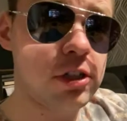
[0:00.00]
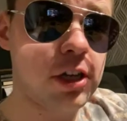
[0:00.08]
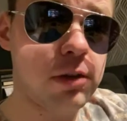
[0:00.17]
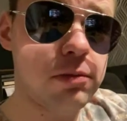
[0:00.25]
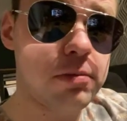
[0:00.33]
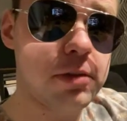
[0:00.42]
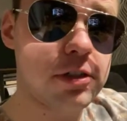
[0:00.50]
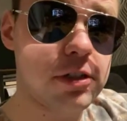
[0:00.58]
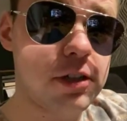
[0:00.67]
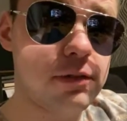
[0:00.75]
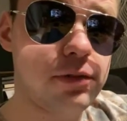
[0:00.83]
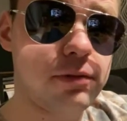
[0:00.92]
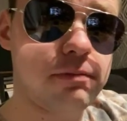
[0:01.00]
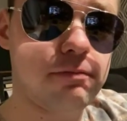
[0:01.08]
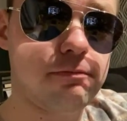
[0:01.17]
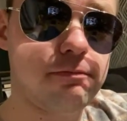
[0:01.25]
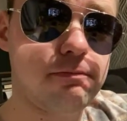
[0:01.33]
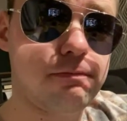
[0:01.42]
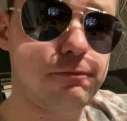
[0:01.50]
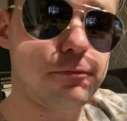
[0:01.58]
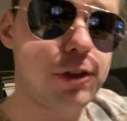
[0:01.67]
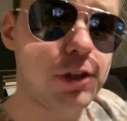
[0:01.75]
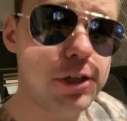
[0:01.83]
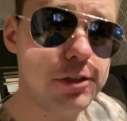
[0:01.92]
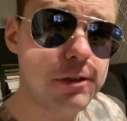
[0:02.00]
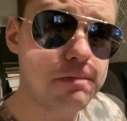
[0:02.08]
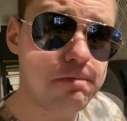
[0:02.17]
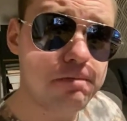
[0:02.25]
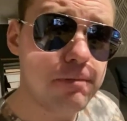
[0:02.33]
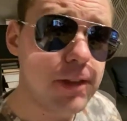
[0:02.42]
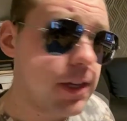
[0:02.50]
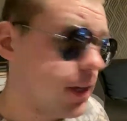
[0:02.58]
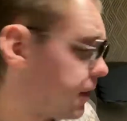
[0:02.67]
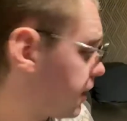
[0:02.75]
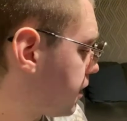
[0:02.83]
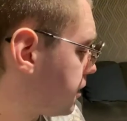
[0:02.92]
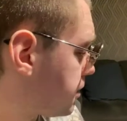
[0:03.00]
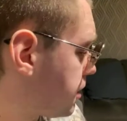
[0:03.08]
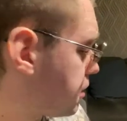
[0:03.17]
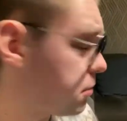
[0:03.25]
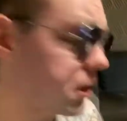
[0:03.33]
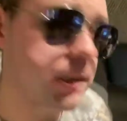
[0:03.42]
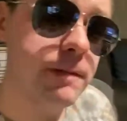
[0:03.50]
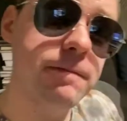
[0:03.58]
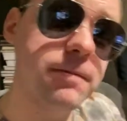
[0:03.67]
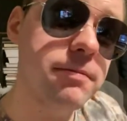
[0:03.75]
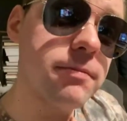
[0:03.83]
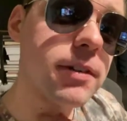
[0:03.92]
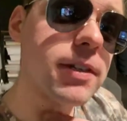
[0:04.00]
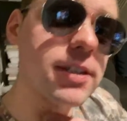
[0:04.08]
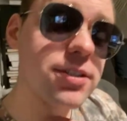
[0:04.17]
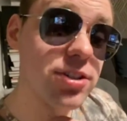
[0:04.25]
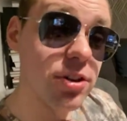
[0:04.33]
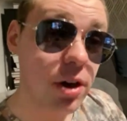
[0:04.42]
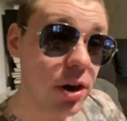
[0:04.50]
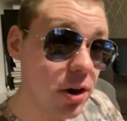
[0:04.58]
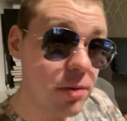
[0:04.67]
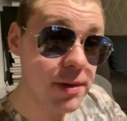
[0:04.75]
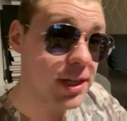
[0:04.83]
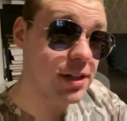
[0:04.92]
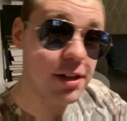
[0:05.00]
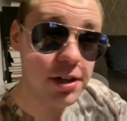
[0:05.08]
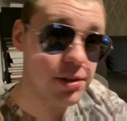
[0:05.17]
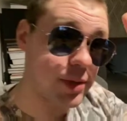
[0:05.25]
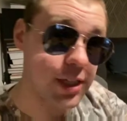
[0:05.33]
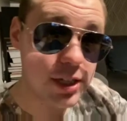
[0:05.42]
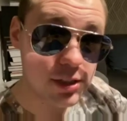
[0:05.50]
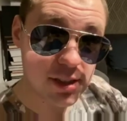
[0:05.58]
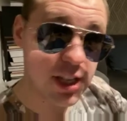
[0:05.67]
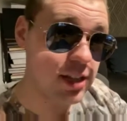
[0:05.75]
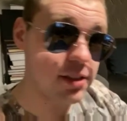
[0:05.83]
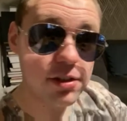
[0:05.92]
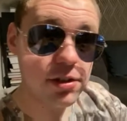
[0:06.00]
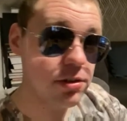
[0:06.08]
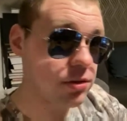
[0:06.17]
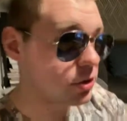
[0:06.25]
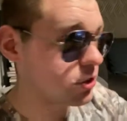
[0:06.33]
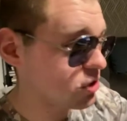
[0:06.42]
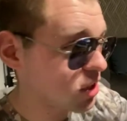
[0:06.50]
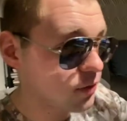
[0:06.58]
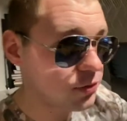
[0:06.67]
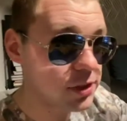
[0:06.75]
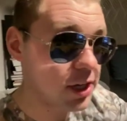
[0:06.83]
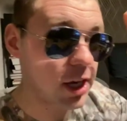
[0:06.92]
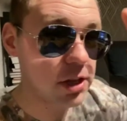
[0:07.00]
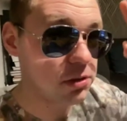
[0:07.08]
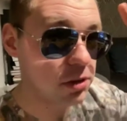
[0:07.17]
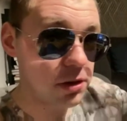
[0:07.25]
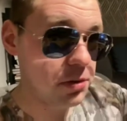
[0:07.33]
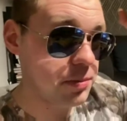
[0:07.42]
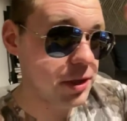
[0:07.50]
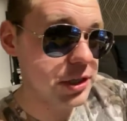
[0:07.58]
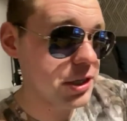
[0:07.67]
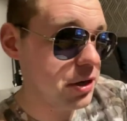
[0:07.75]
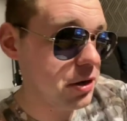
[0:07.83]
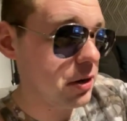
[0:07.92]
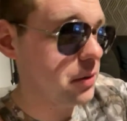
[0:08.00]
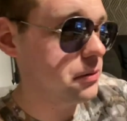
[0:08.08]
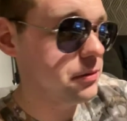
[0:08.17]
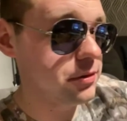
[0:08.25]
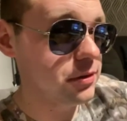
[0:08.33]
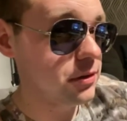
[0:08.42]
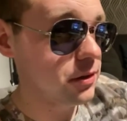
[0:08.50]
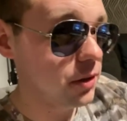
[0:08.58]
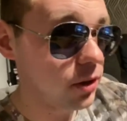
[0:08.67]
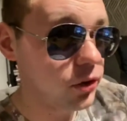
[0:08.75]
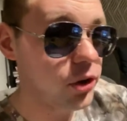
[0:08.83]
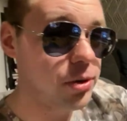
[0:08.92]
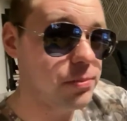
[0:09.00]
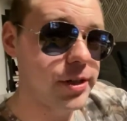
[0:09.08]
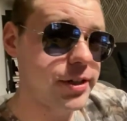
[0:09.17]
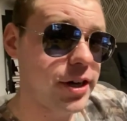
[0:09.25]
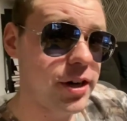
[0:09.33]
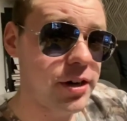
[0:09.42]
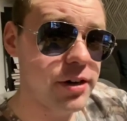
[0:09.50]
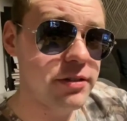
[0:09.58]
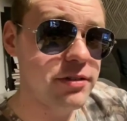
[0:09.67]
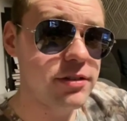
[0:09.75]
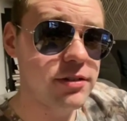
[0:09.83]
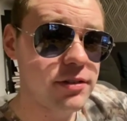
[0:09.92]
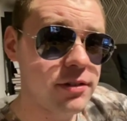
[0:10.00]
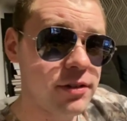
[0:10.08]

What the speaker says: and get one myself. Crazy. And anyway. So, oh my God, we can get to do all this stuff again. Oh my God. Oh my God.